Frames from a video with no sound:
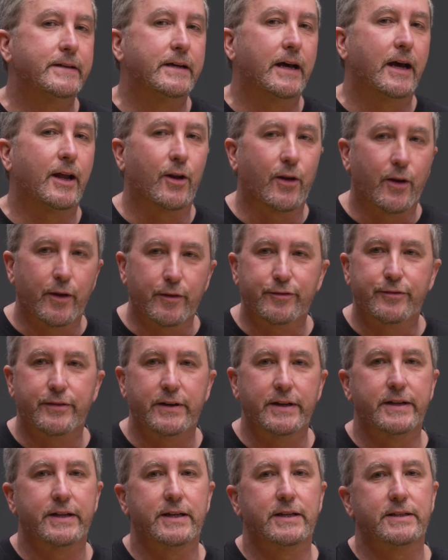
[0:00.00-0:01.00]
a lot of
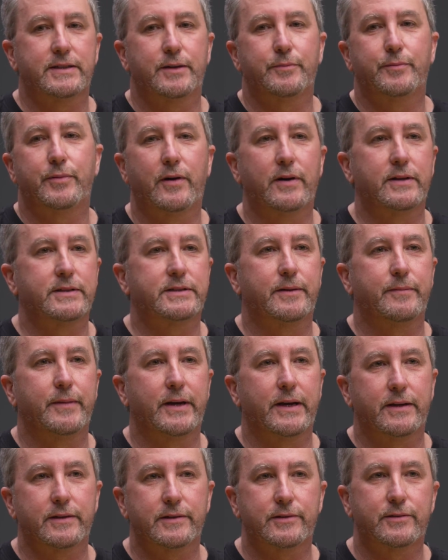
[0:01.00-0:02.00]
funders and
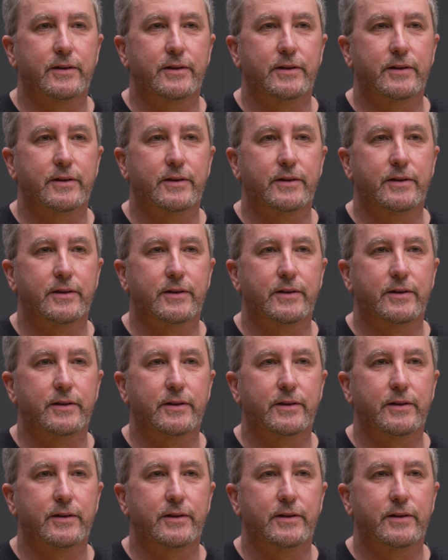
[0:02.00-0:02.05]
policymakers